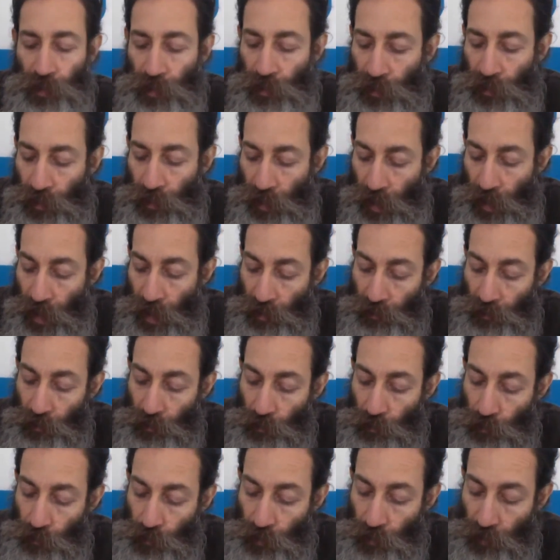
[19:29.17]

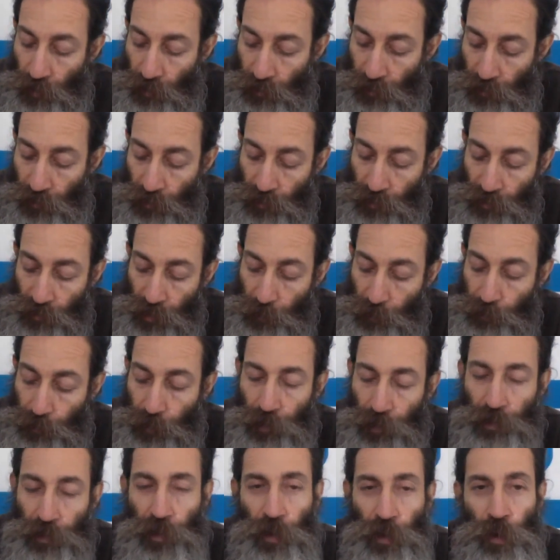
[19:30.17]
Hallelujah. It'll
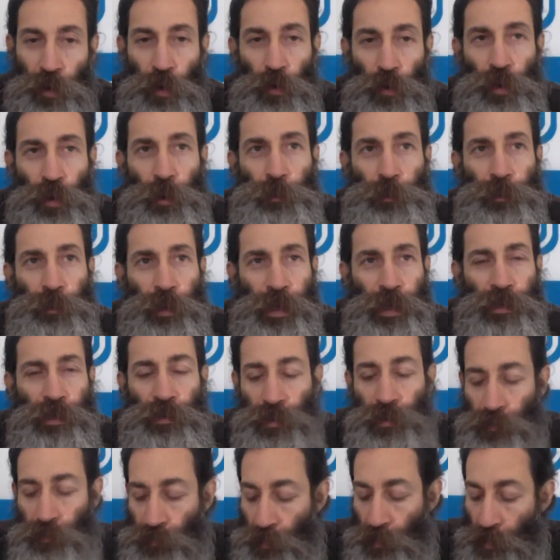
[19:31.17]
separate the holy place
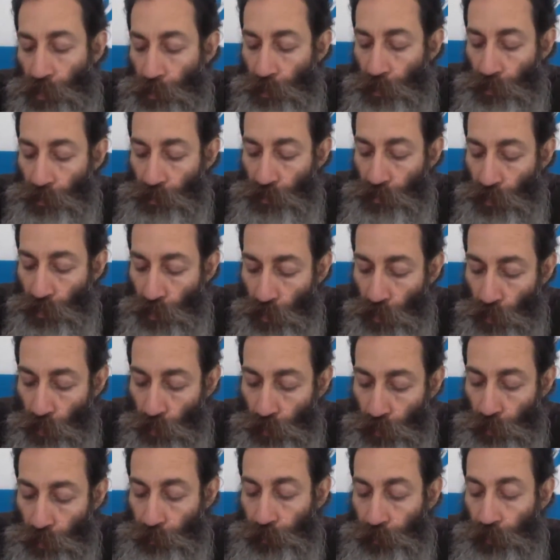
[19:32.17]
from the most
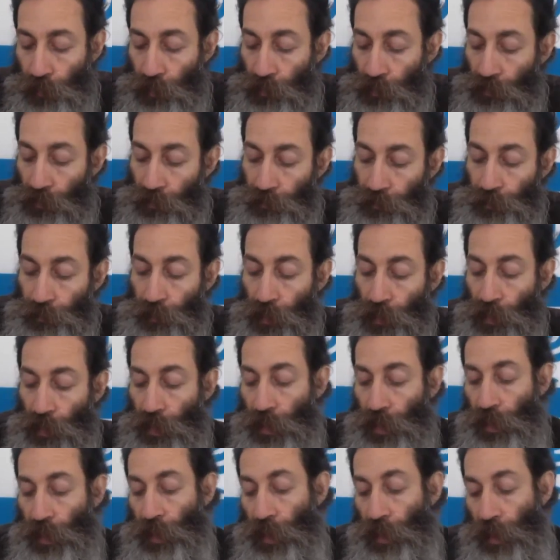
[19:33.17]
holy place.
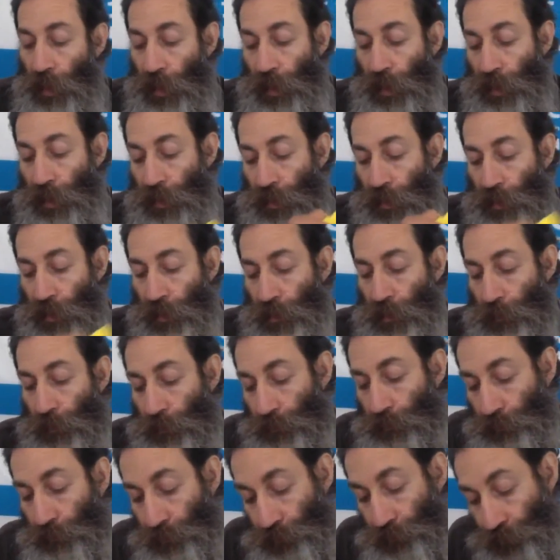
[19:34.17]
And I
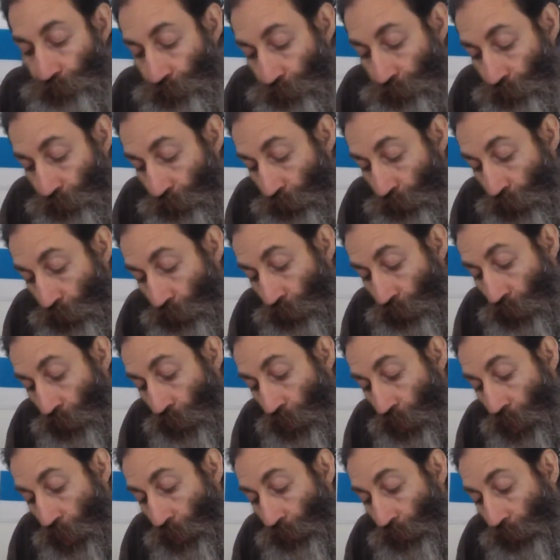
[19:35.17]
am going to
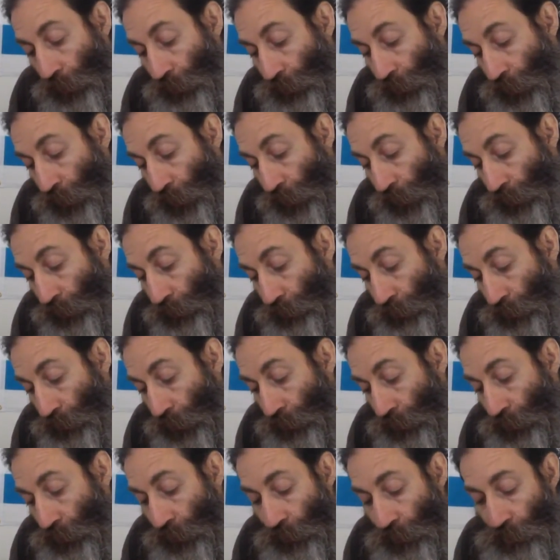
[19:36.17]
highlight that
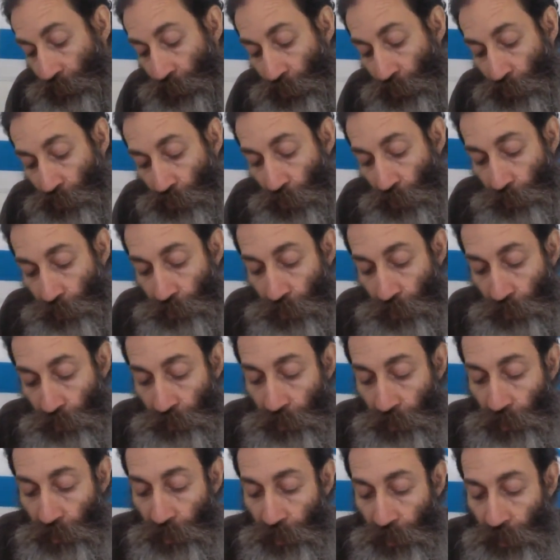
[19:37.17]
right there as a scripture of the
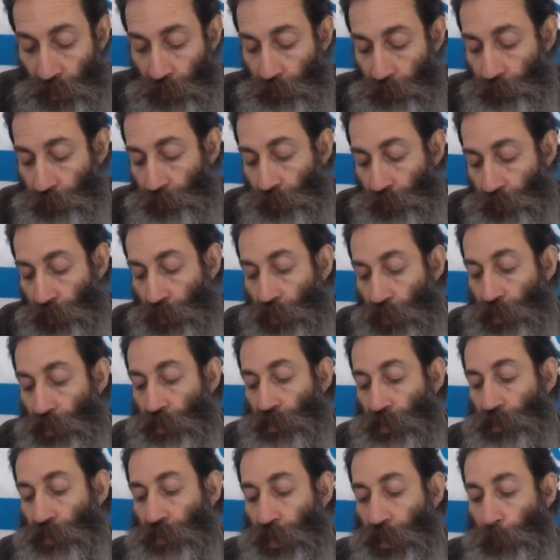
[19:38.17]
day
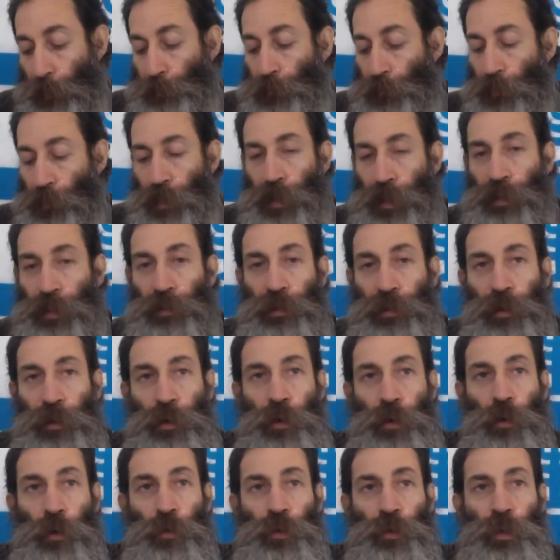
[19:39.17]
separating the
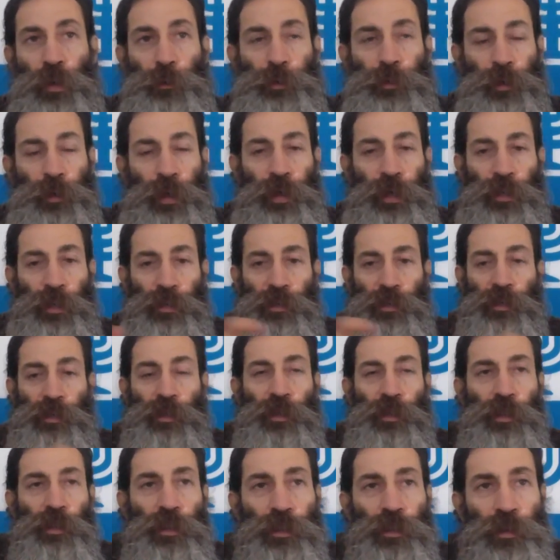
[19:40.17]
holy place
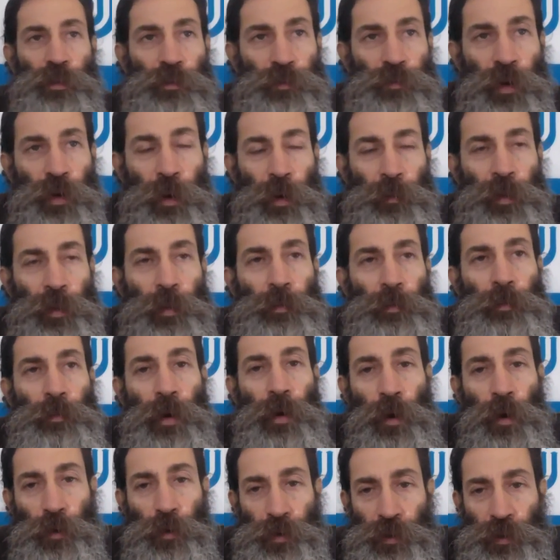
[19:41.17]
from the
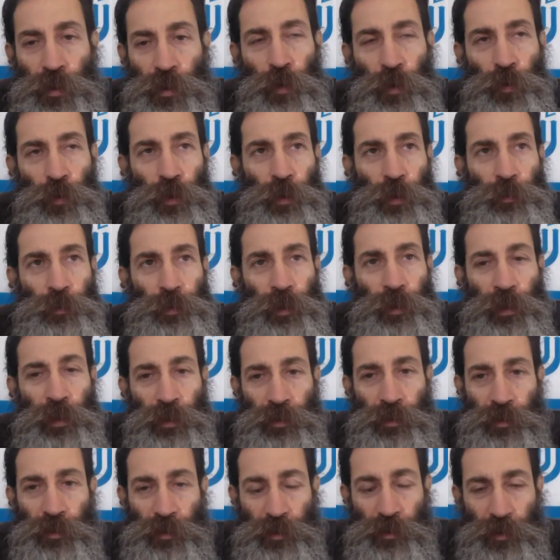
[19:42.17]
most holy
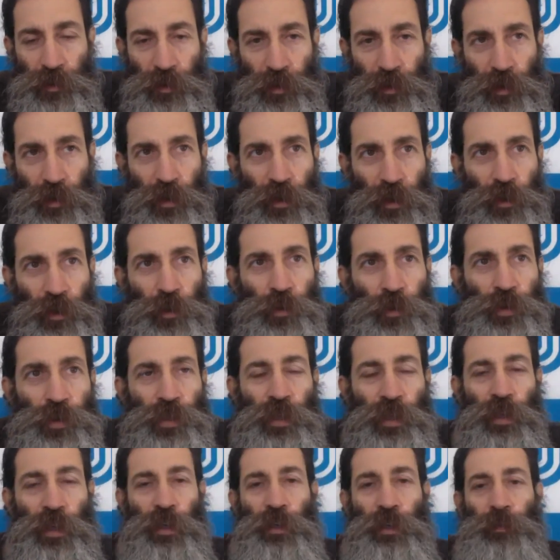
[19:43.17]
place. You
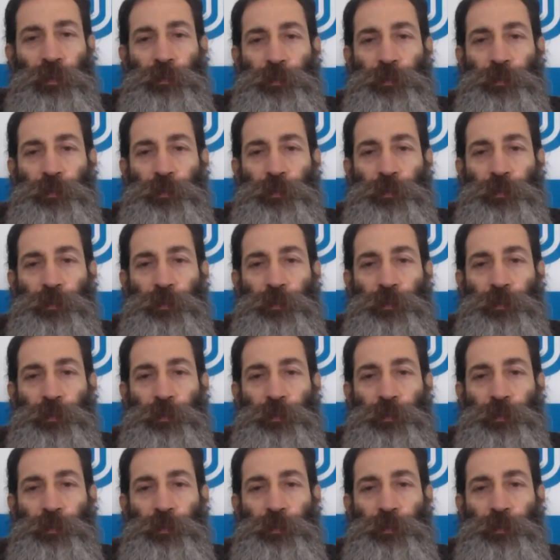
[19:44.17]
see,